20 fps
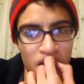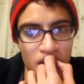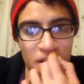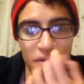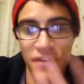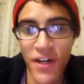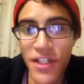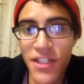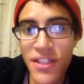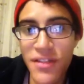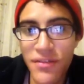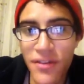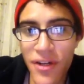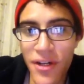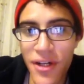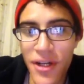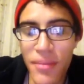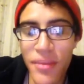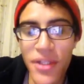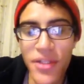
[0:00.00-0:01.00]
First of
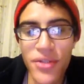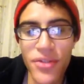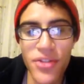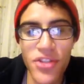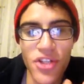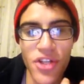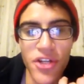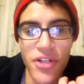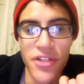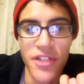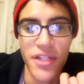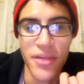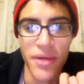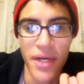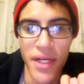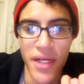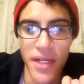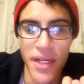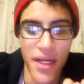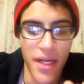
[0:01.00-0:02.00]
all, I'm in New Jersey
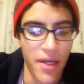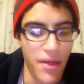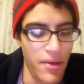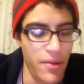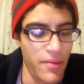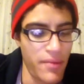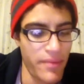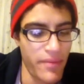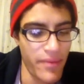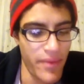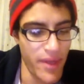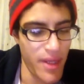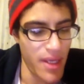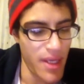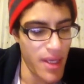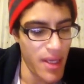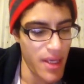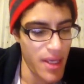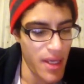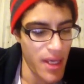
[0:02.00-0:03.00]
right now.
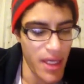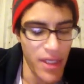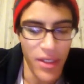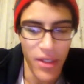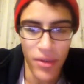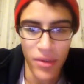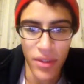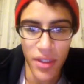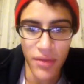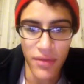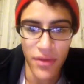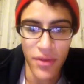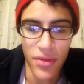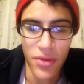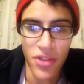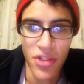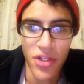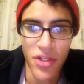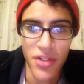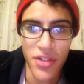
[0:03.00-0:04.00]
I don't live in New
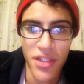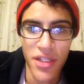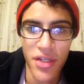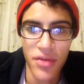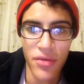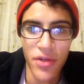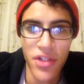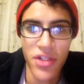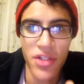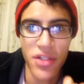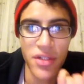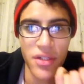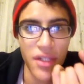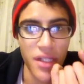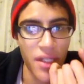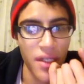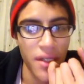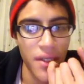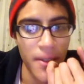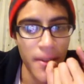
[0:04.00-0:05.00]
Jersey
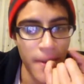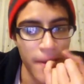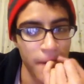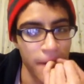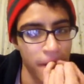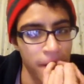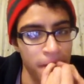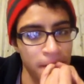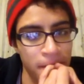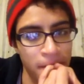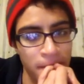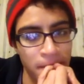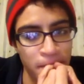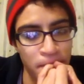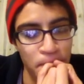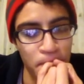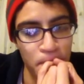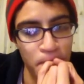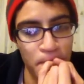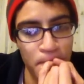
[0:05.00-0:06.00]
originally.
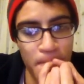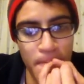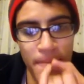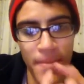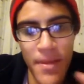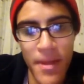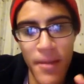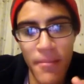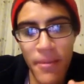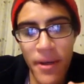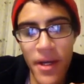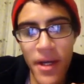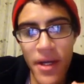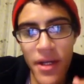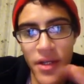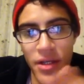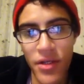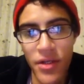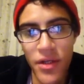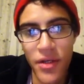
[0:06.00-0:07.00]

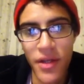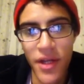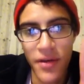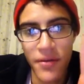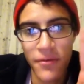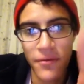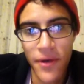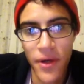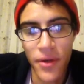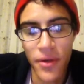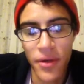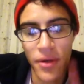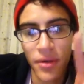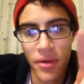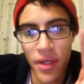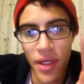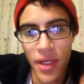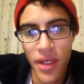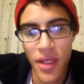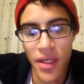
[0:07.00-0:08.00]
But you know that photo
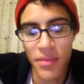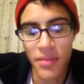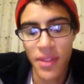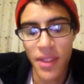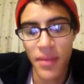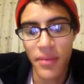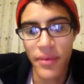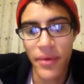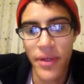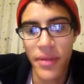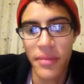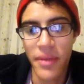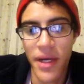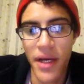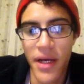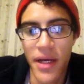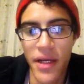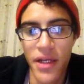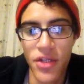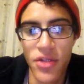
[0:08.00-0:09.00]
that comes up on
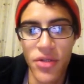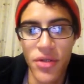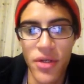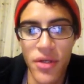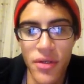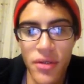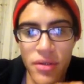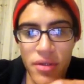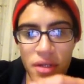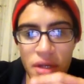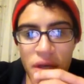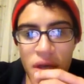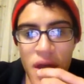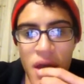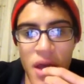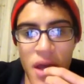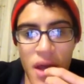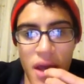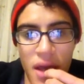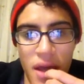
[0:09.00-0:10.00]
my intros?
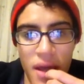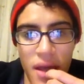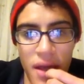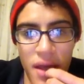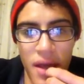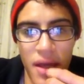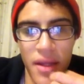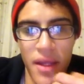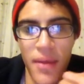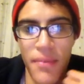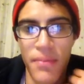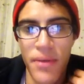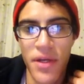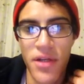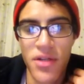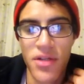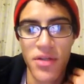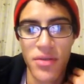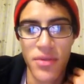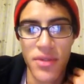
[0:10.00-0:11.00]
Yeah, that
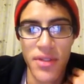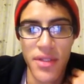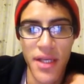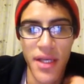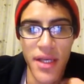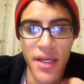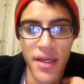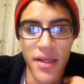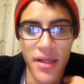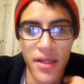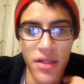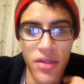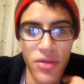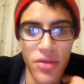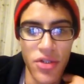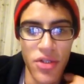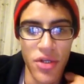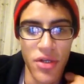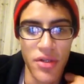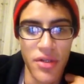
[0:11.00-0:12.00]
picture was taken in New
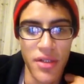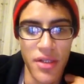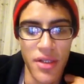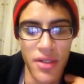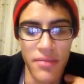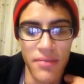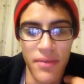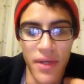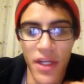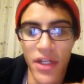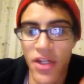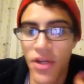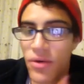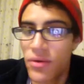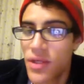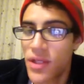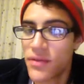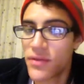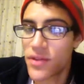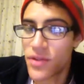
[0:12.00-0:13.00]
Jersey. I
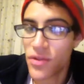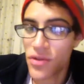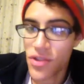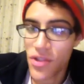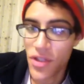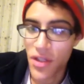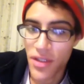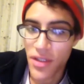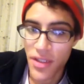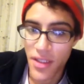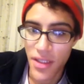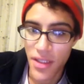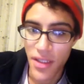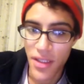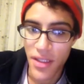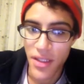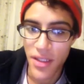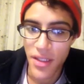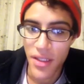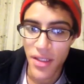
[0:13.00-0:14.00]
don't live in New
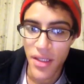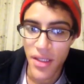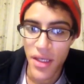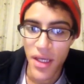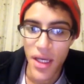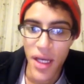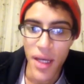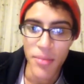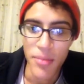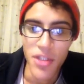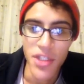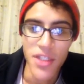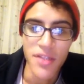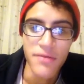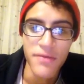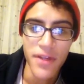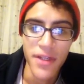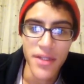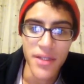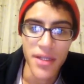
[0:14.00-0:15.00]
Jersey. I'm just
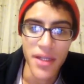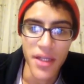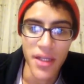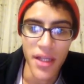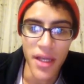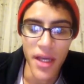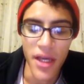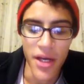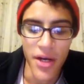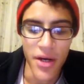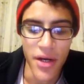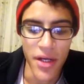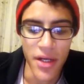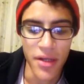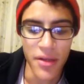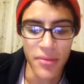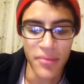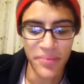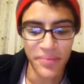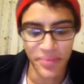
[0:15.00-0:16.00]
visiting the area.